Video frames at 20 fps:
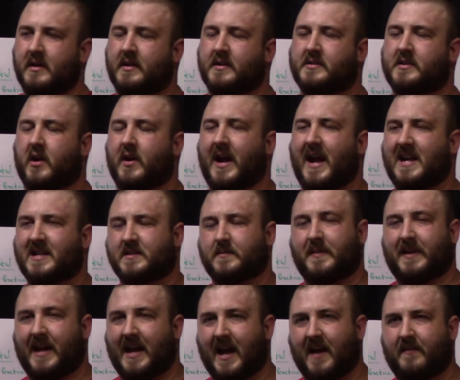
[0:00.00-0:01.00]
So it has to
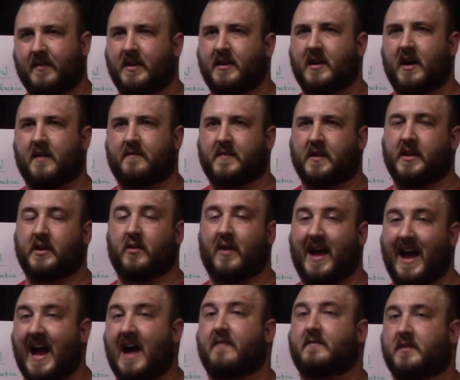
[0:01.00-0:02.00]
be heavy enough that you
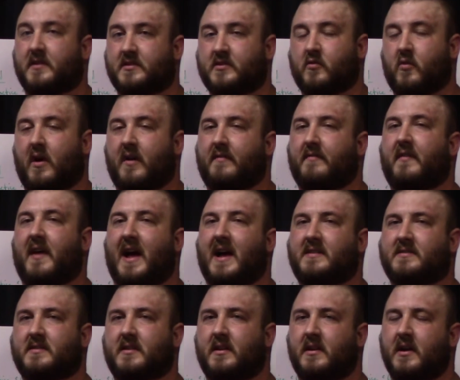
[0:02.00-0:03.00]
have to squat
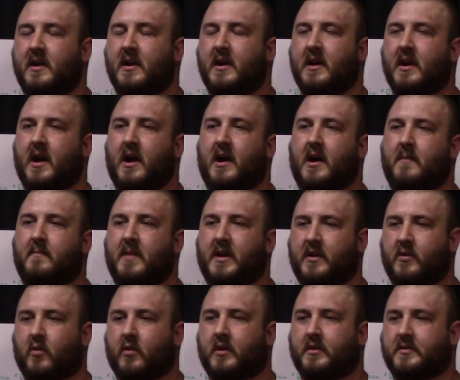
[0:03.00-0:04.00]
fast
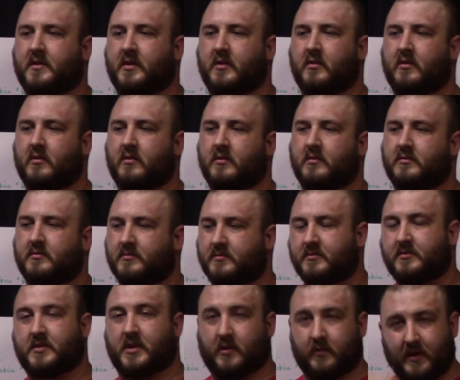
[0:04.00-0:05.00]
in order to
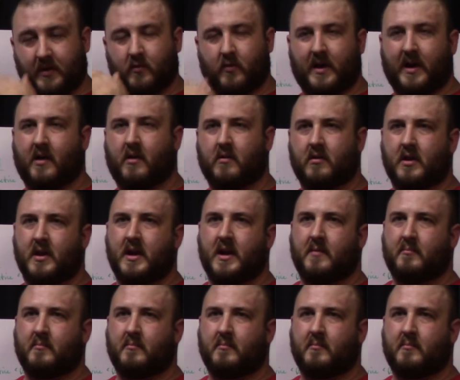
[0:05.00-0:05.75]
do it well,